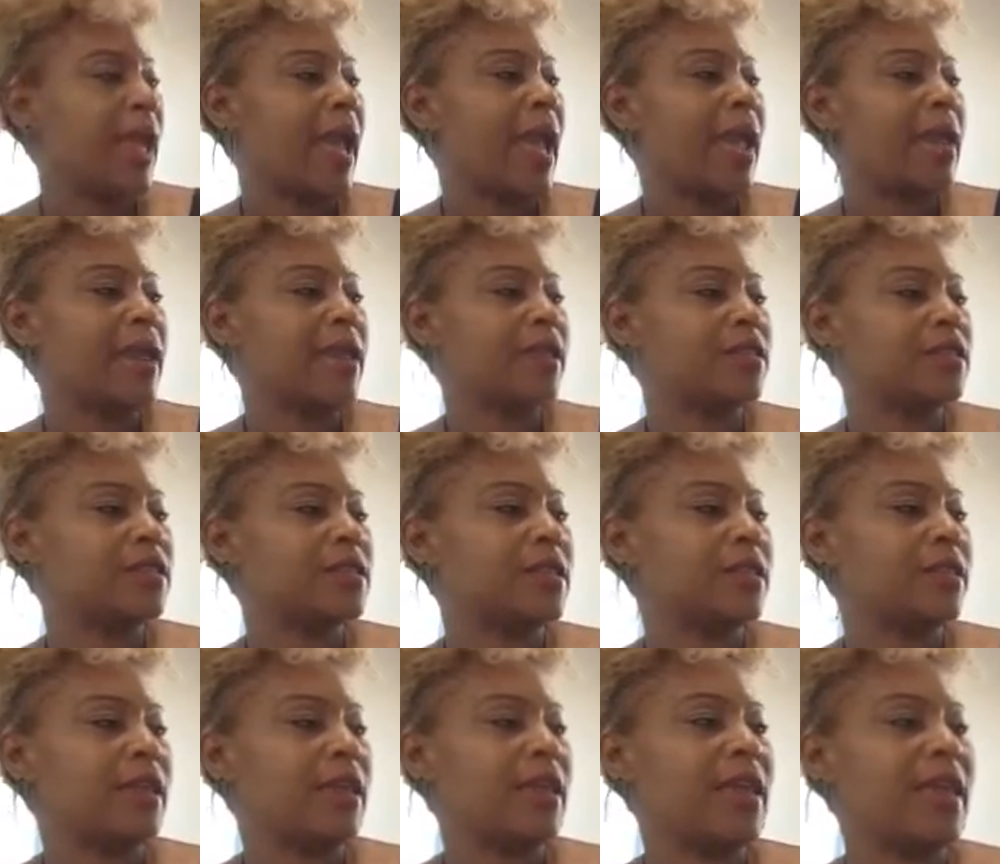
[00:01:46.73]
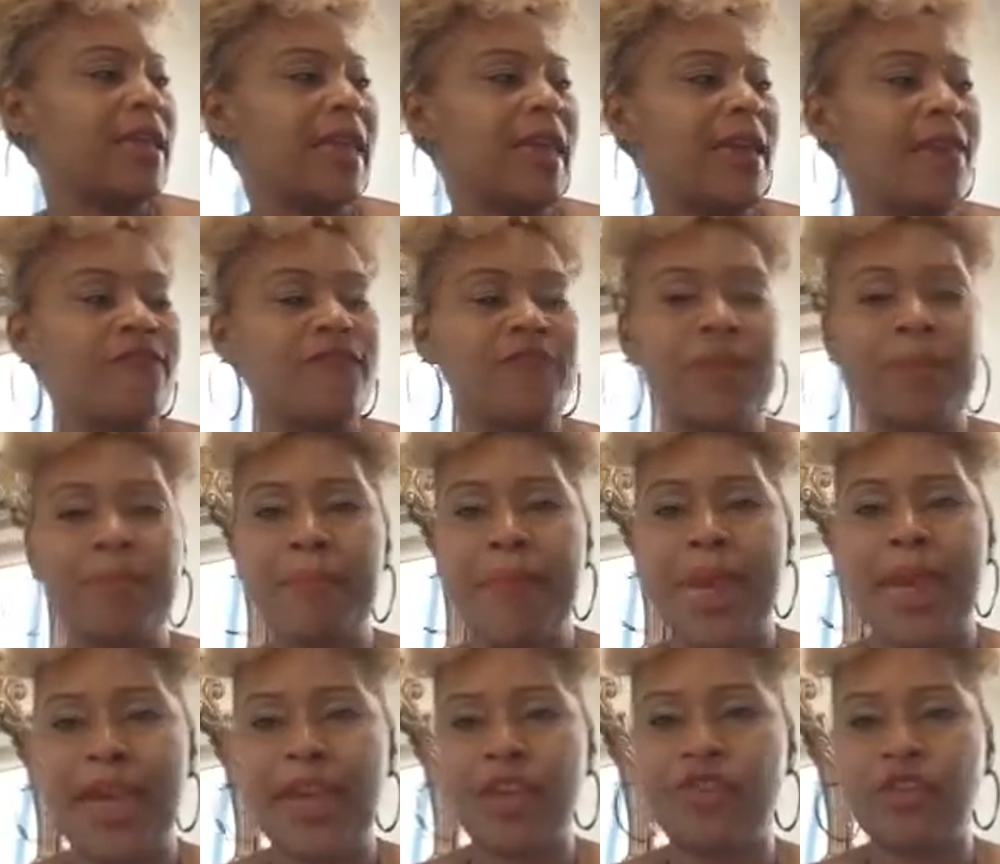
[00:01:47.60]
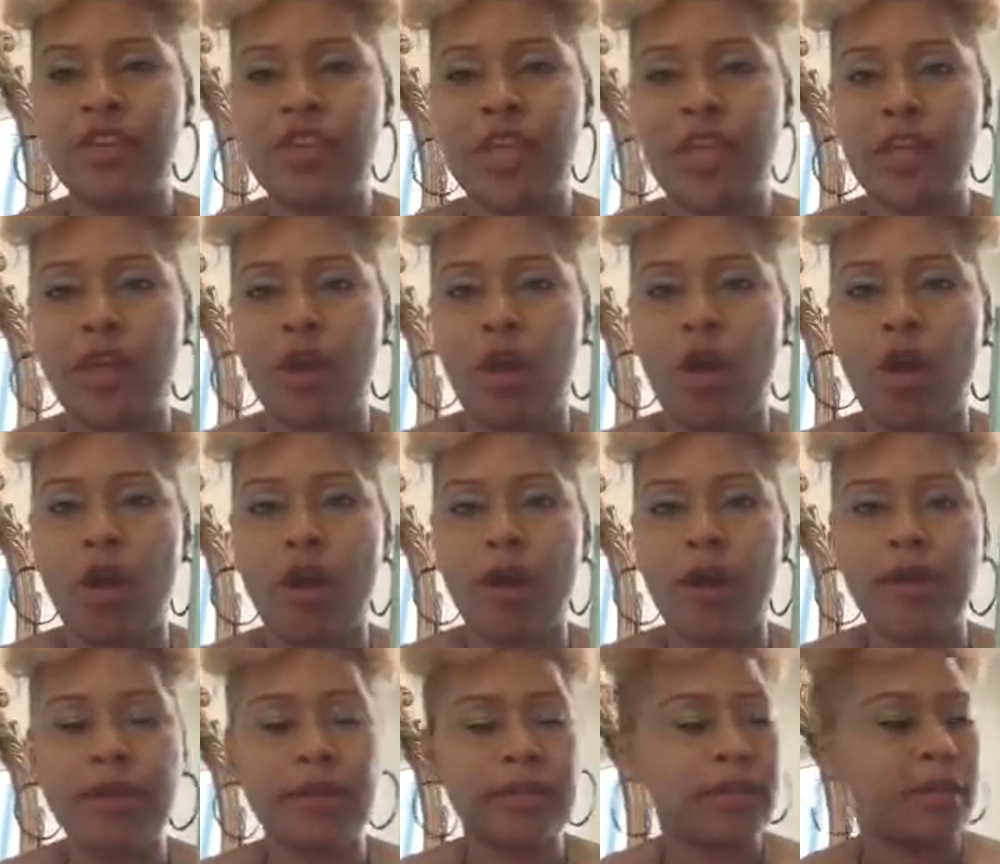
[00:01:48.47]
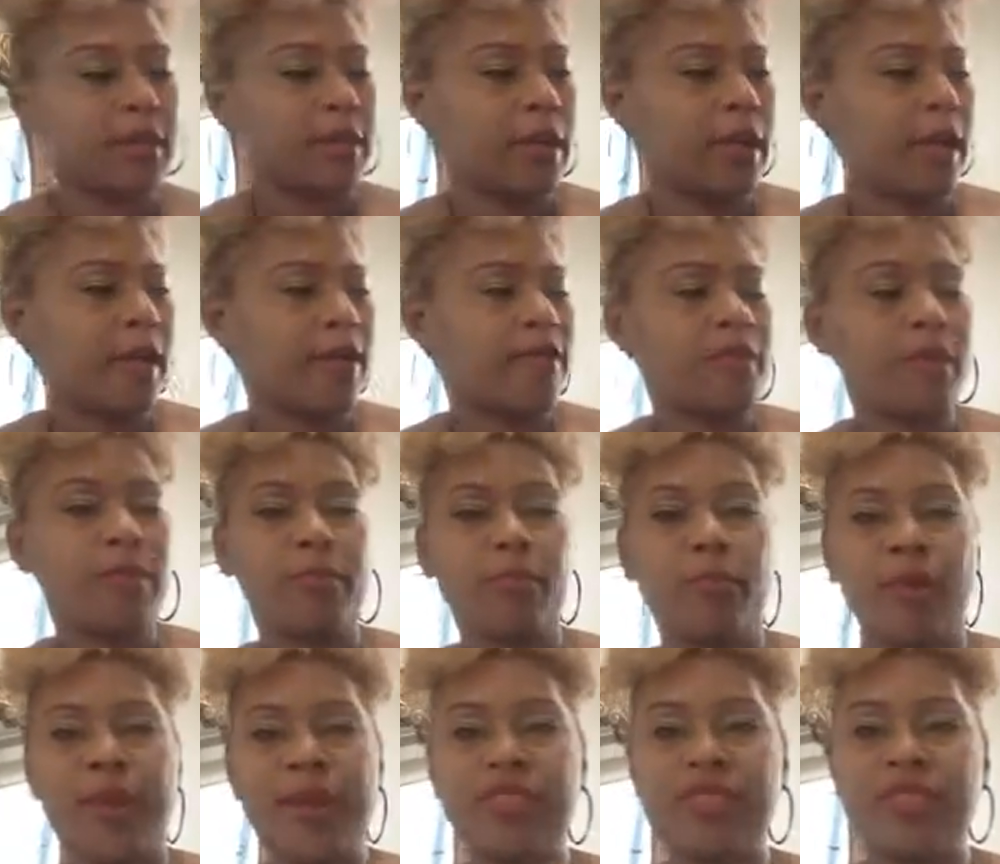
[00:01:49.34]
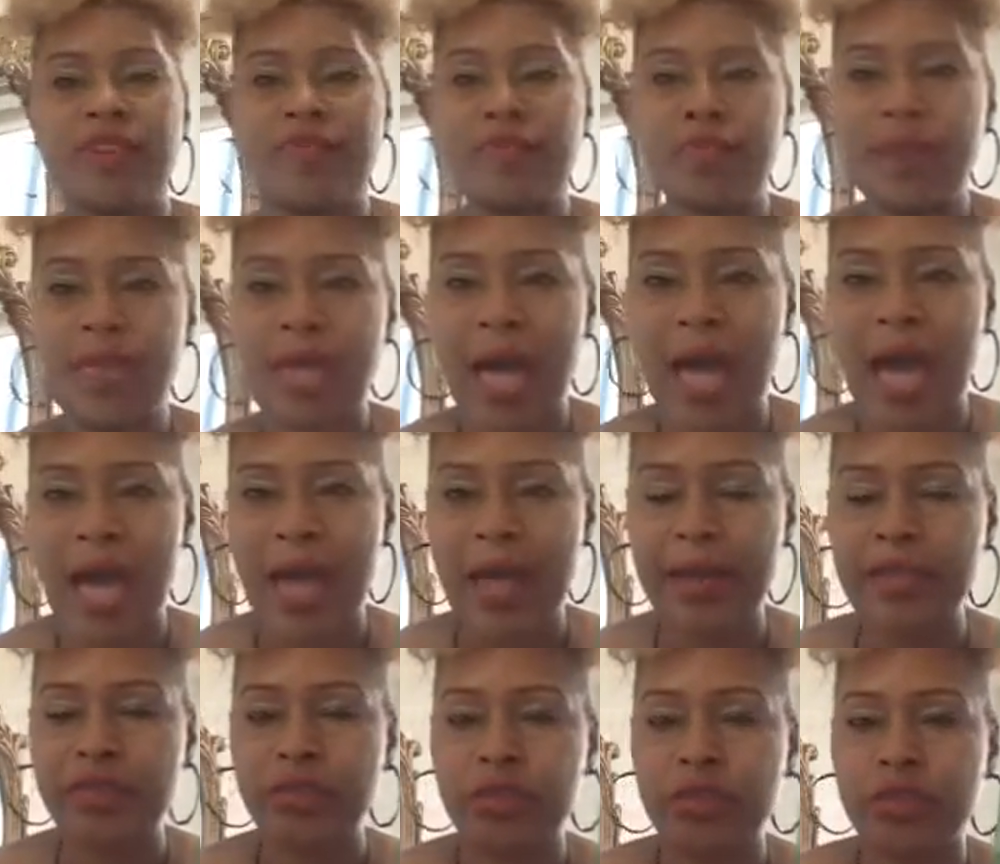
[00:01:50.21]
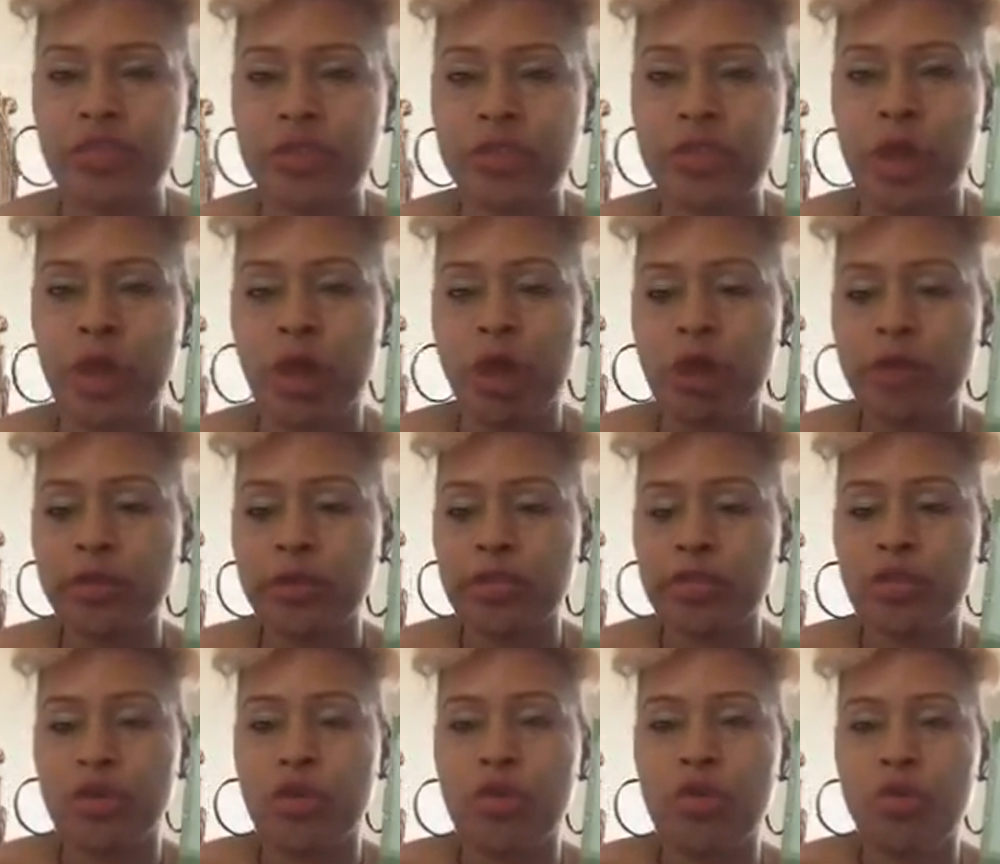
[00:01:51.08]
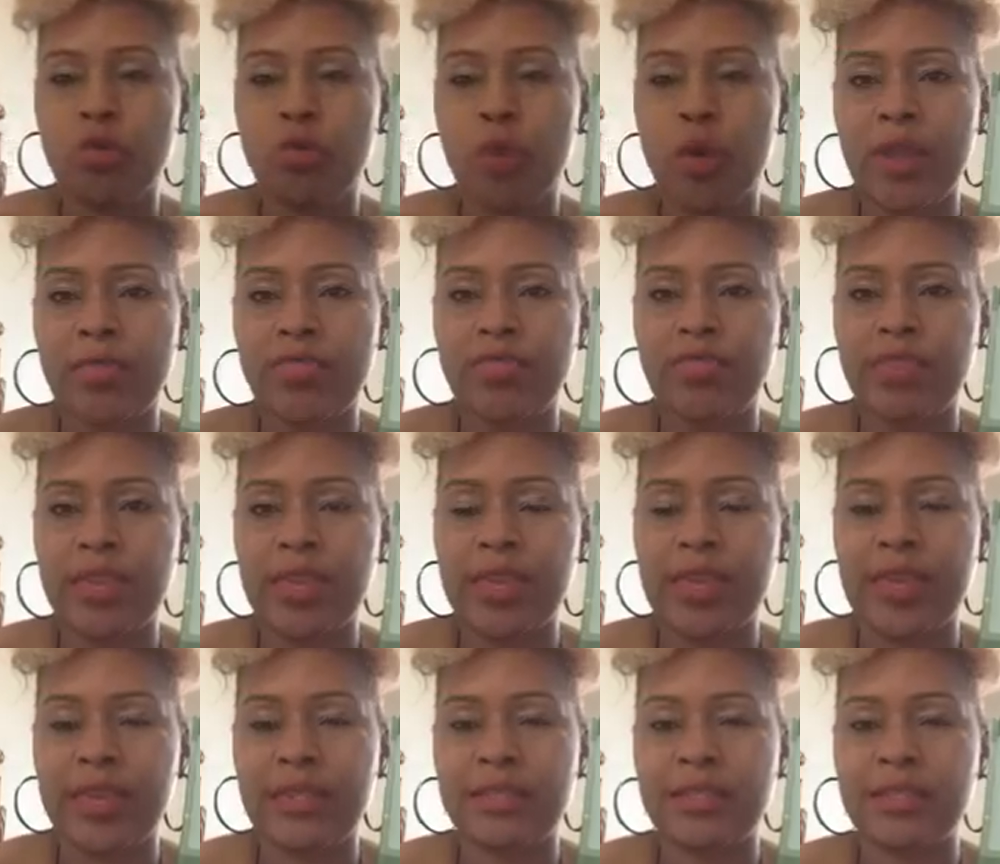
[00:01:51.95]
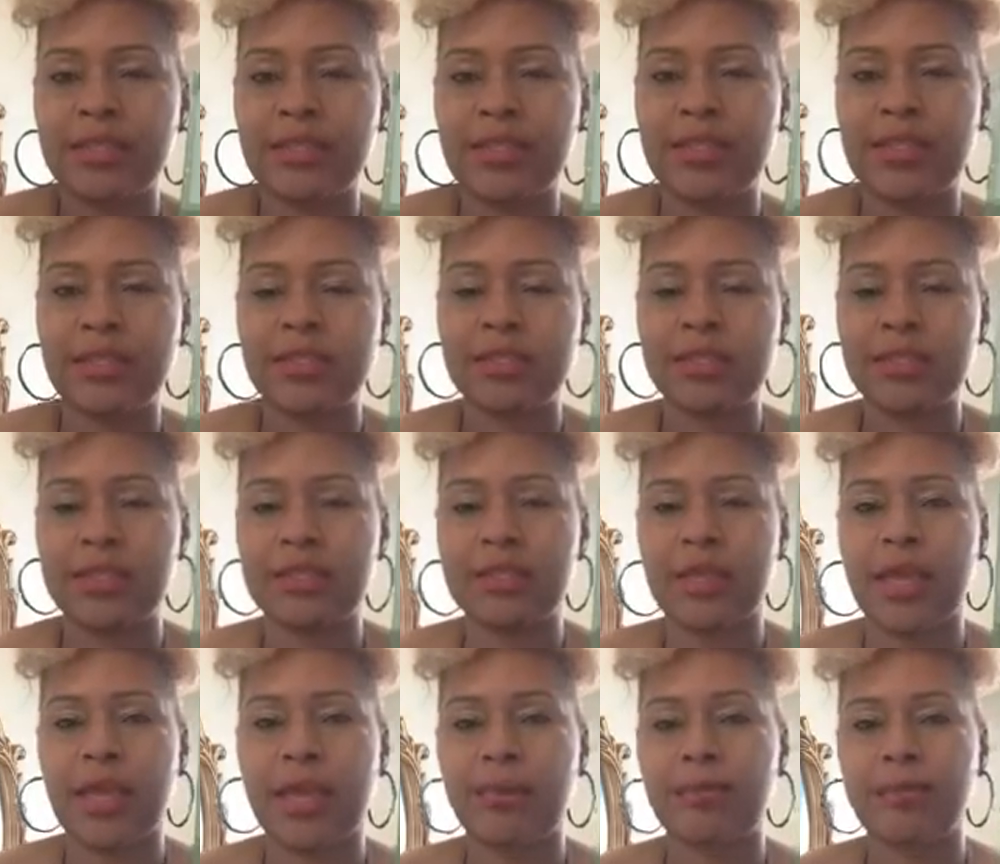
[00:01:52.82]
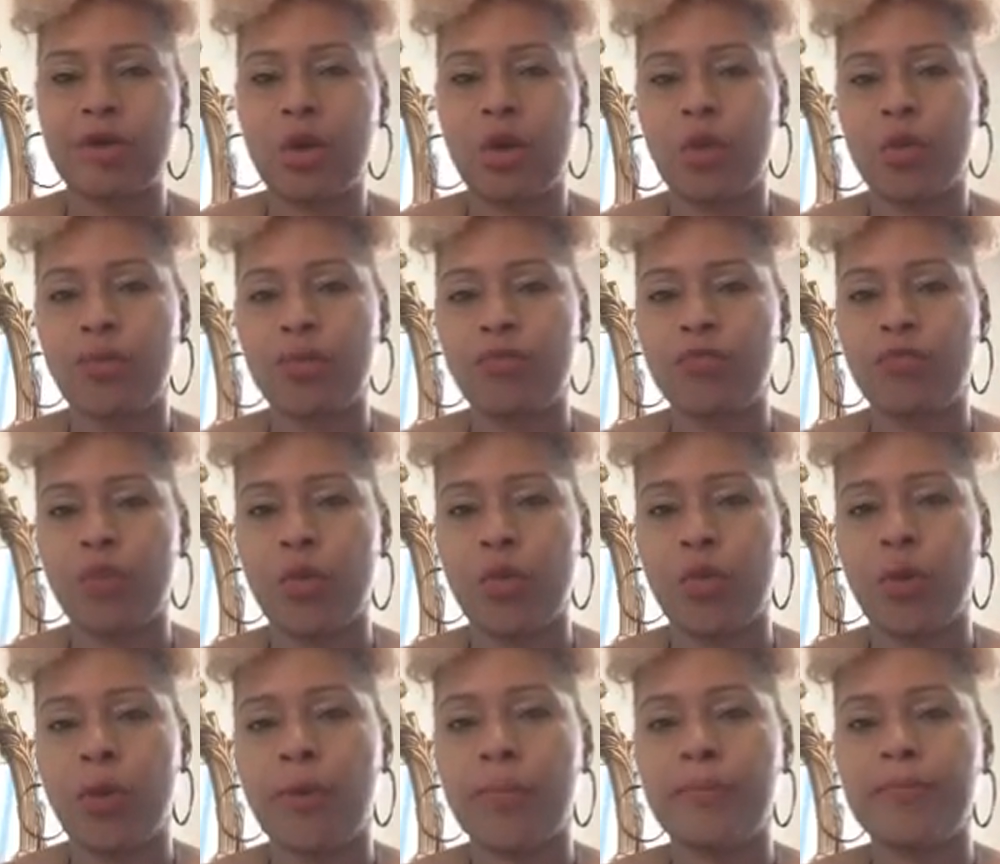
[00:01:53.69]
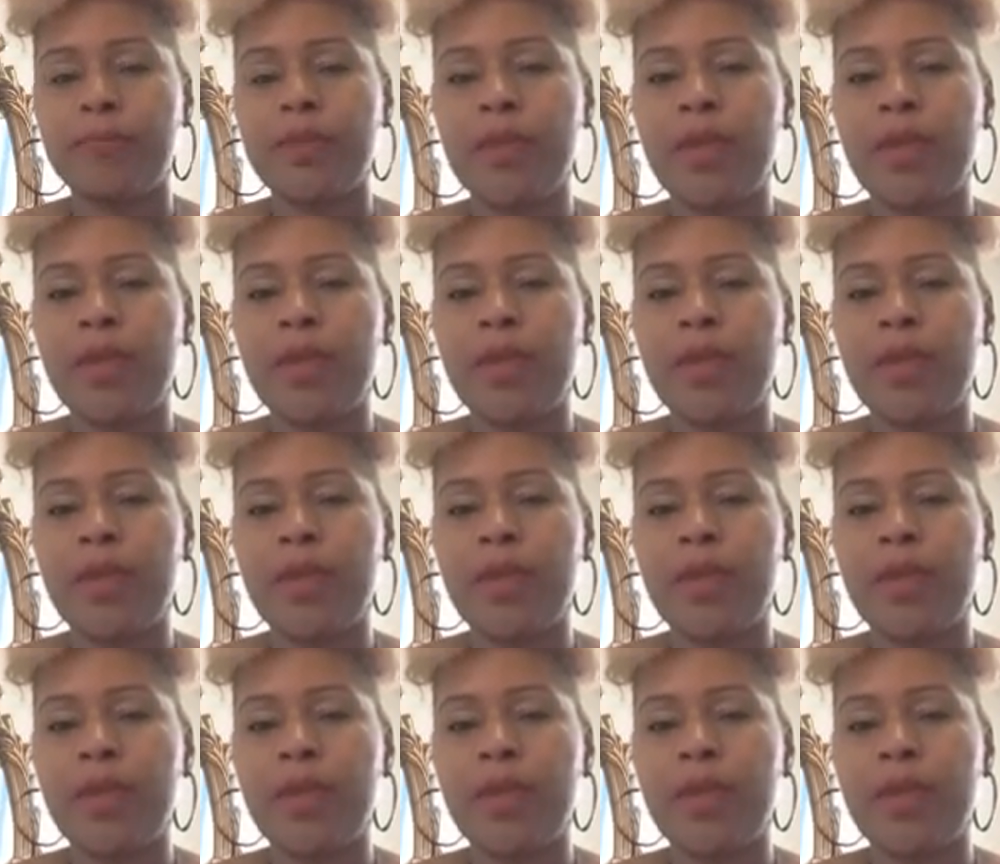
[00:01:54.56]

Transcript: and it's the Kyphi Magic and Art of the Breath of the Gods, which is also what the incense is known for.